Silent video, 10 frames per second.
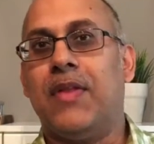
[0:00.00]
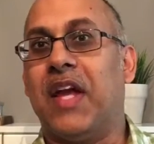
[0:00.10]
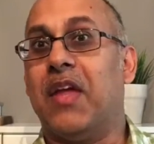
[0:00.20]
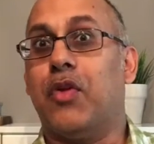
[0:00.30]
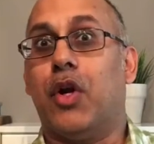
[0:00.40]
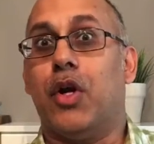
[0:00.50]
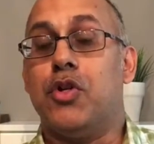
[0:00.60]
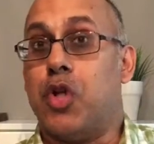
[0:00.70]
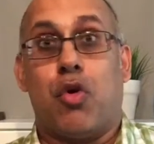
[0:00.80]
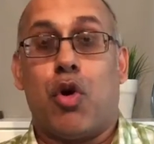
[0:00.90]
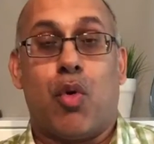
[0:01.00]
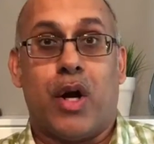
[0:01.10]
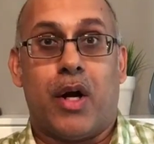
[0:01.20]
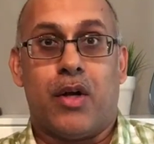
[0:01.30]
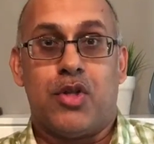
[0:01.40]
They either don't know
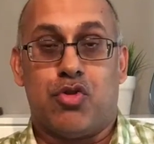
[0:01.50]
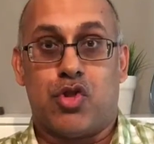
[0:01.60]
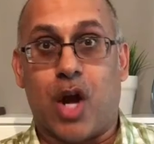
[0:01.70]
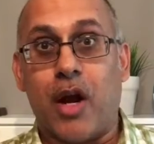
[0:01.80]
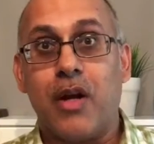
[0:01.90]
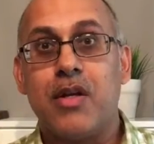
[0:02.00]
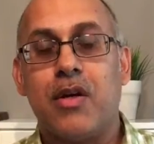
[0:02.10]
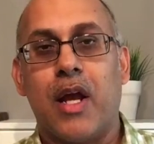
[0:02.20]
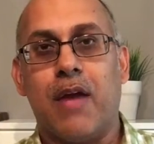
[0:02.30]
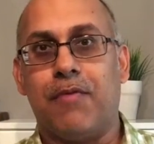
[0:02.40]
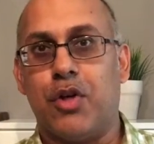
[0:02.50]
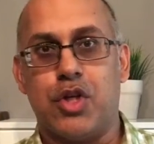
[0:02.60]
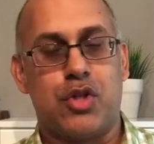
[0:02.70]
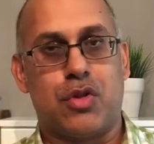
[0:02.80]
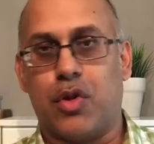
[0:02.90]
where to start if they're
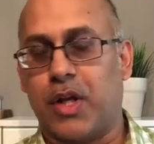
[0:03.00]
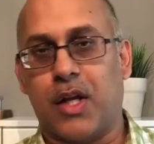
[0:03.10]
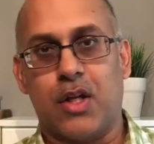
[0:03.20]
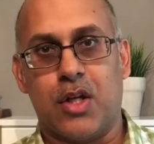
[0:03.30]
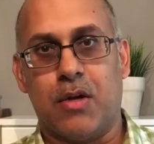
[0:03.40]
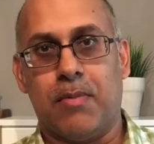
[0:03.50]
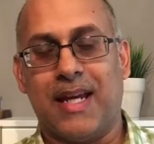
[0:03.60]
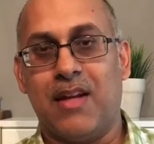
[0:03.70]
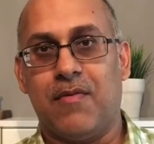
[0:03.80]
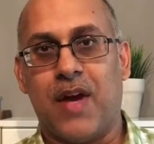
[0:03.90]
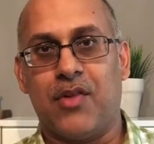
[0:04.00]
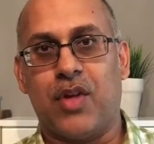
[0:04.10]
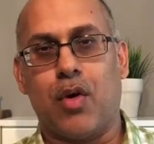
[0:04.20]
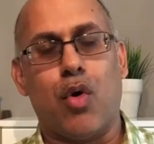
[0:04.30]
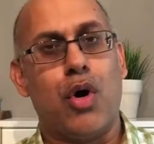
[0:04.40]
just looking to begin
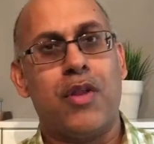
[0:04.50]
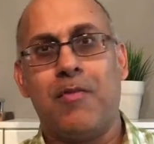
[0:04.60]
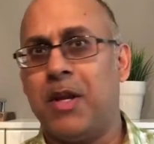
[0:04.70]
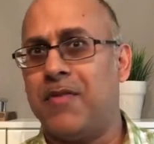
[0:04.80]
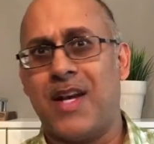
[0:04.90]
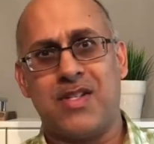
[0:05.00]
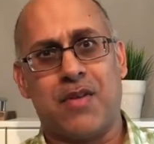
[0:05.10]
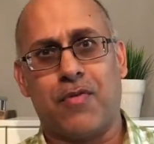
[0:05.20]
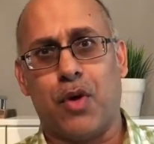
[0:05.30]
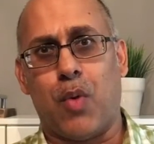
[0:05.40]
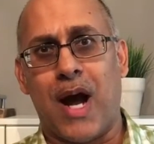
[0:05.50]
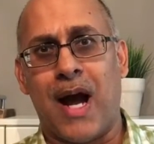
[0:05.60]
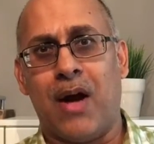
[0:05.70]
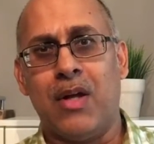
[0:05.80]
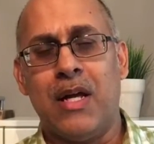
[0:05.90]
investing, or they've been investing for a
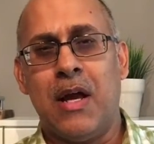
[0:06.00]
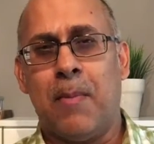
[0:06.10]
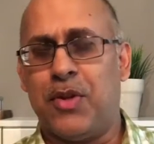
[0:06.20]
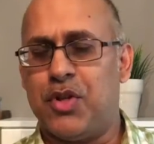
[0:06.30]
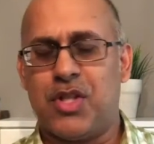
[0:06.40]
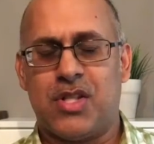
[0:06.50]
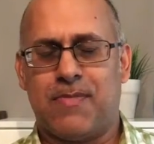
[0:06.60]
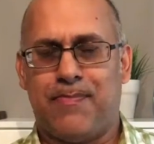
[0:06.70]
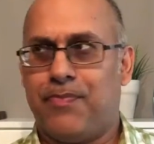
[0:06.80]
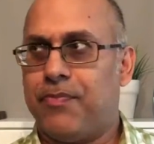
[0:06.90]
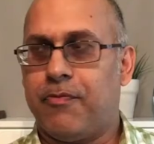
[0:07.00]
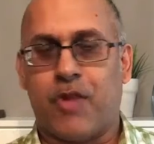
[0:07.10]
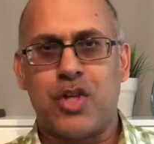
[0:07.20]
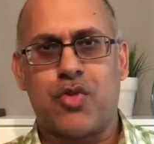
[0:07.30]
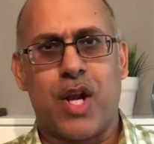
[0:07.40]
while, but they're just
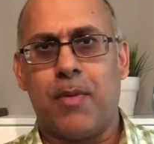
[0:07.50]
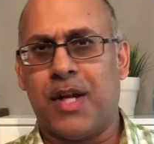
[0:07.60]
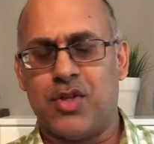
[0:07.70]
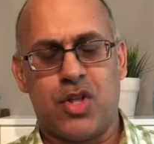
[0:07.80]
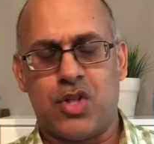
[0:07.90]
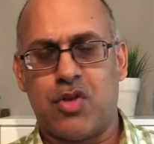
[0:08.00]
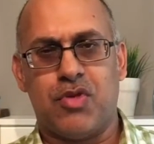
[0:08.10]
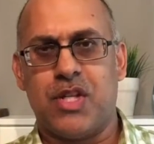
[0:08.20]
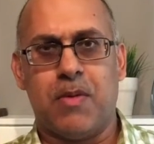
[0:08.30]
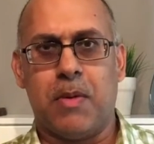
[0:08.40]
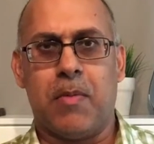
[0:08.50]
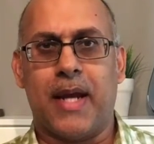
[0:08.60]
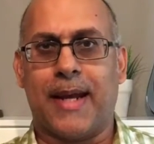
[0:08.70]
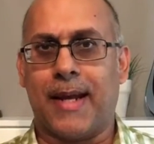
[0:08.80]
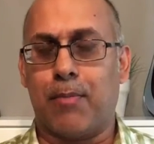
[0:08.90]
frustrated because they just don't seem to be
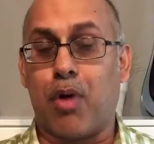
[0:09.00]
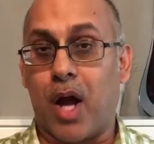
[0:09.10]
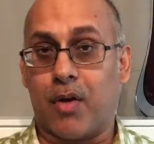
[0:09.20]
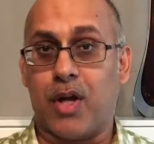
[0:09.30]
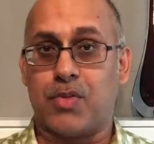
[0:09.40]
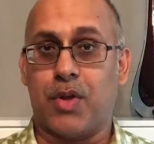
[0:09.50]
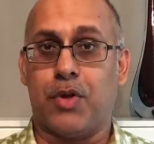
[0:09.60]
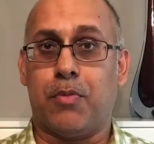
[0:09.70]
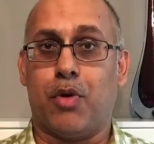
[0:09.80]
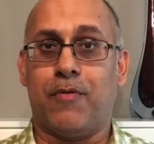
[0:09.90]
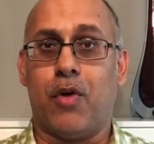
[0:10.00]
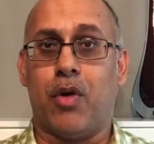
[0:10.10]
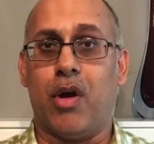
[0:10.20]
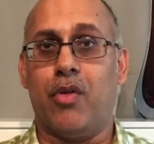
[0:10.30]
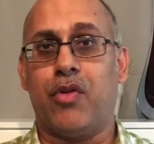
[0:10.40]
making any progress with their
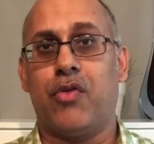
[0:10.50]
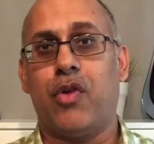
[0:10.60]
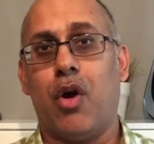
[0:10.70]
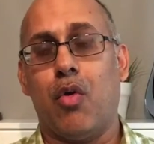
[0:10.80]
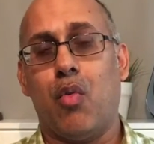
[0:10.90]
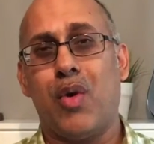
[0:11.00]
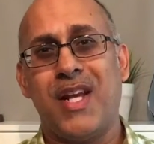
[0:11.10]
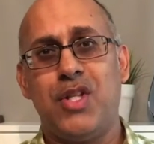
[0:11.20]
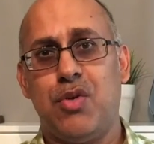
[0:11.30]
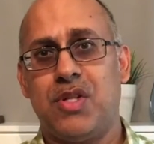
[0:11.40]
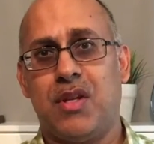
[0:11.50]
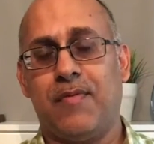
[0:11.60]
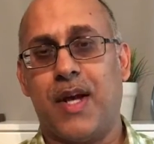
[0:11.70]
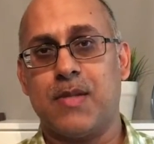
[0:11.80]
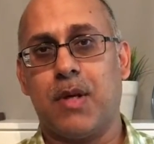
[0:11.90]
portfolios. So what I do as an
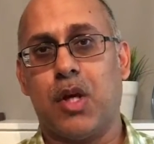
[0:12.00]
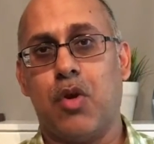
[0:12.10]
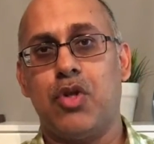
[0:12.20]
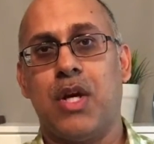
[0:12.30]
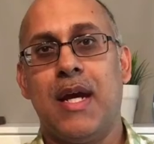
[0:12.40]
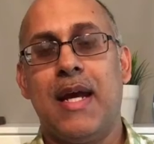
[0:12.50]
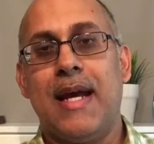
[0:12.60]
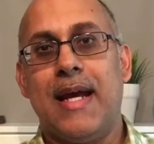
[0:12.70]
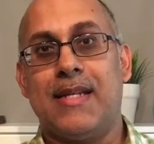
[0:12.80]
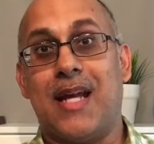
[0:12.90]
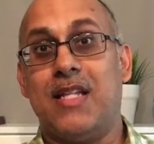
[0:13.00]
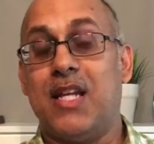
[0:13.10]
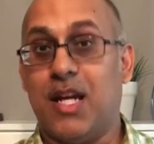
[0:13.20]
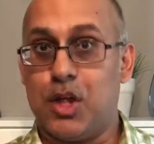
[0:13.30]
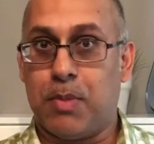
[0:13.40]
investment coach is I
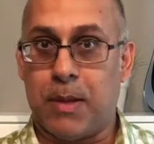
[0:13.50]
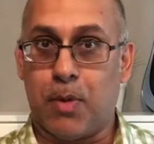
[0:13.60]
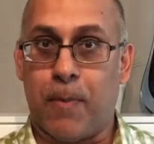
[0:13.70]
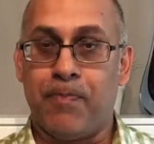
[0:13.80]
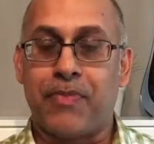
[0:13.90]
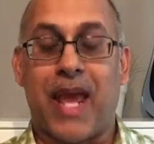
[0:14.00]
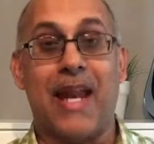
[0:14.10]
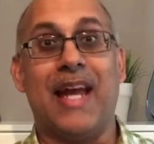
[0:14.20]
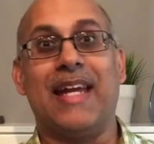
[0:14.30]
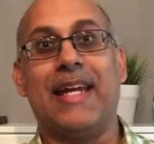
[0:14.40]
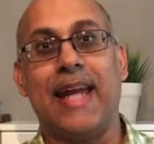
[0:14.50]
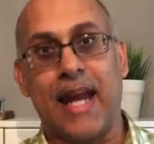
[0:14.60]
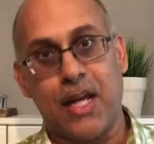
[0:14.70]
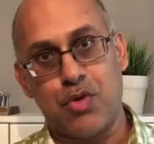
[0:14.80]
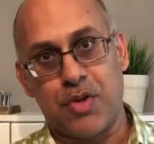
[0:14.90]
teach people and I
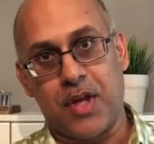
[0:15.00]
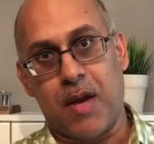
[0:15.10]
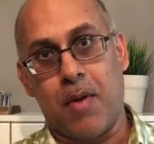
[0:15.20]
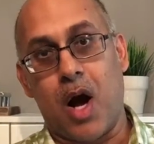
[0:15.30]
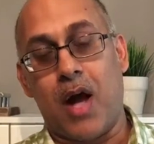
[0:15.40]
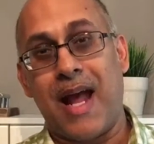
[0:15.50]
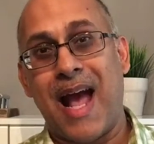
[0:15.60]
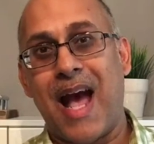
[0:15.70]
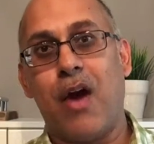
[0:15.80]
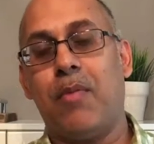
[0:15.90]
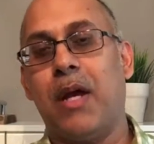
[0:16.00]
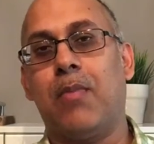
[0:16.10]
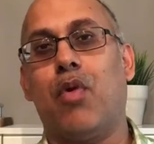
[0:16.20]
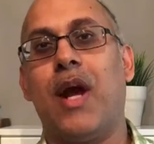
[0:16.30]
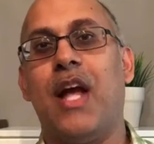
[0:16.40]
engage with them on how to
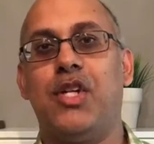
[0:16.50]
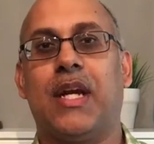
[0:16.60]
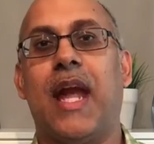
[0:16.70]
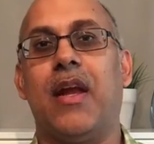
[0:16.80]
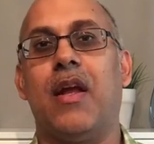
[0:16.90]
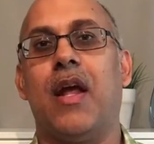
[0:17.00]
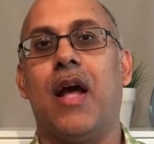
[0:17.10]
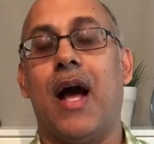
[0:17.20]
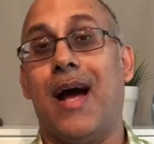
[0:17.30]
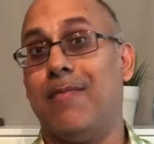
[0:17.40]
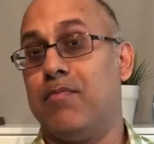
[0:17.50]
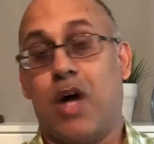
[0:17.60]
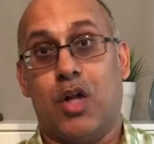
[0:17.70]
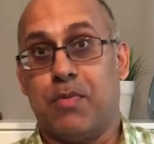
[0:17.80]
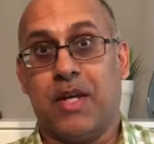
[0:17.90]
make more educated,
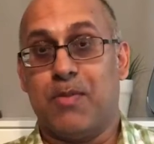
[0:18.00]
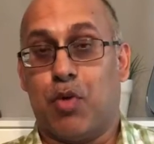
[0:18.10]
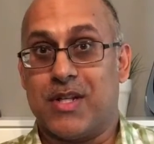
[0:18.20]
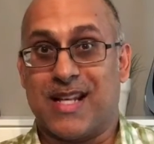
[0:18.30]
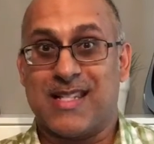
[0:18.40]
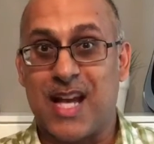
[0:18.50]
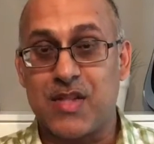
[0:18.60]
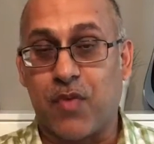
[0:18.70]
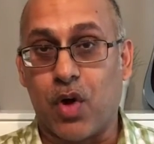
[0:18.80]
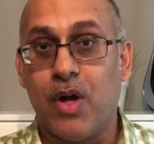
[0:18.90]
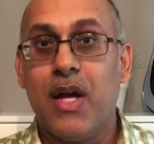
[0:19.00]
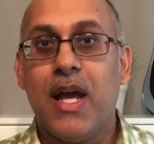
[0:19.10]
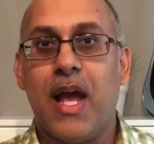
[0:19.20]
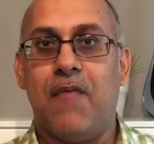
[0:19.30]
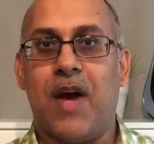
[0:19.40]
ultimately more successful
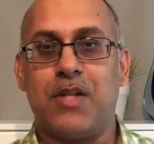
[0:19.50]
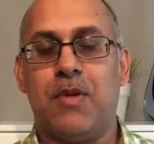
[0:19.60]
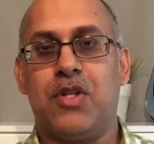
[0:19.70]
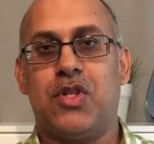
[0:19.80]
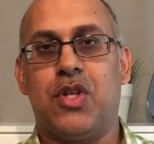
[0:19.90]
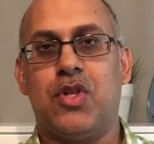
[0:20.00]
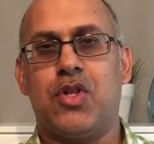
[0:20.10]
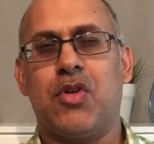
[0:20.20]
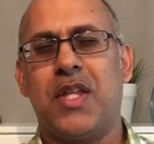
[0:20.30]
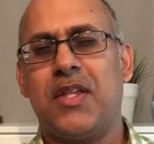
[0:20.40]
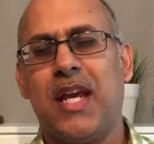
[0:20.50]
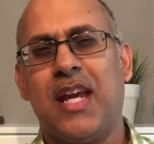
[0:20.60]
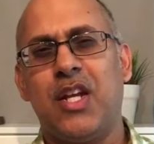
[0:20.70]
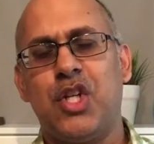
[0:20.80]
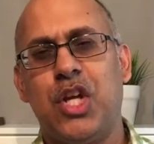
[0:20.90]
investment decisions so that they
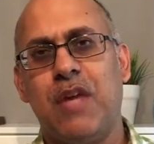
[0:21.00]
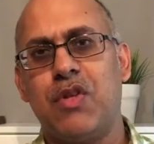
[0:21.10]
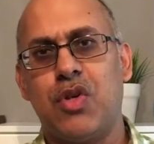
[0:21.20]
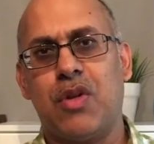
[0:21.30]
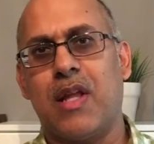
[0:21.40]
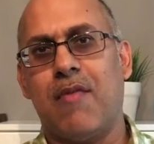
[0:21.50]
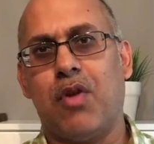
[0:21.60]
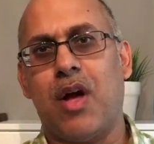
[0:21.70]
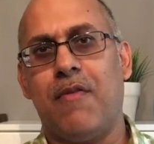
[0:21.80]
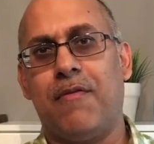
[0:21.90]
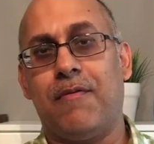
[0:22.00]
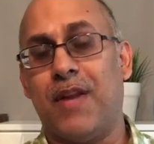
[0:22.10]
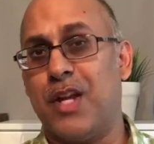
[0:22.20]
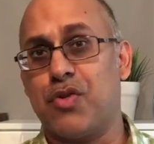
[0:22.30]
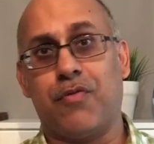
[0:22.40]
can achieve a certain level of
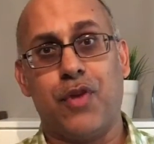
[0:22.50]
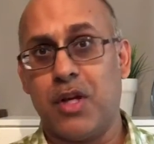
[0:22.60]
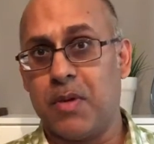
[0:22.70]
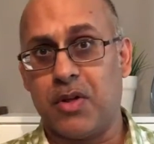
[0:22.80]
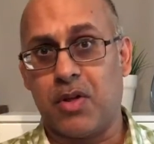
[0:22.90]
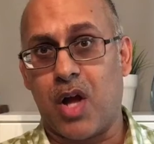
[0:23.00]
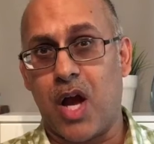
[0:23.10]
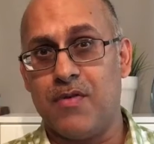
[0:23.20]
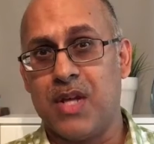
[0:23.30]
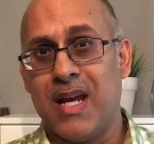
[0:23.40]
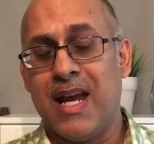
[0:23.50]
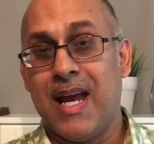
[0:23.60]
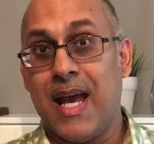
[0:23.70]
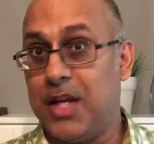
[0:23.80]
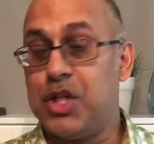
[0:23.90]
financial freedom in their lives
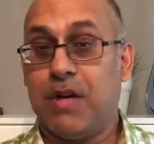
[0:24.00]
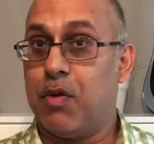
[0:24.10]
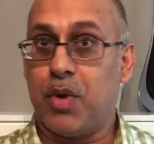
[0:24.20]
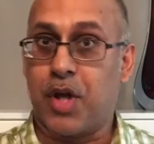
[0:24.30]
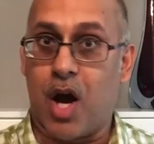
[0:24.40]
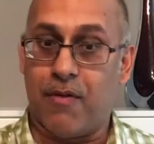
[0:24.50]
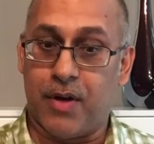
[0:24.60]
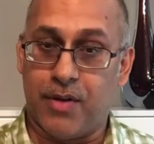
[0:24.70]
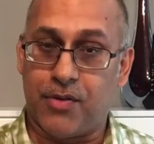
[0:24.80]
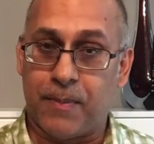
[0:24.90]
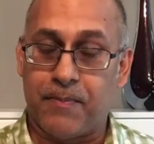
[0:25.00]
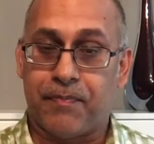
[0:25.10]
and achieve it with confidence.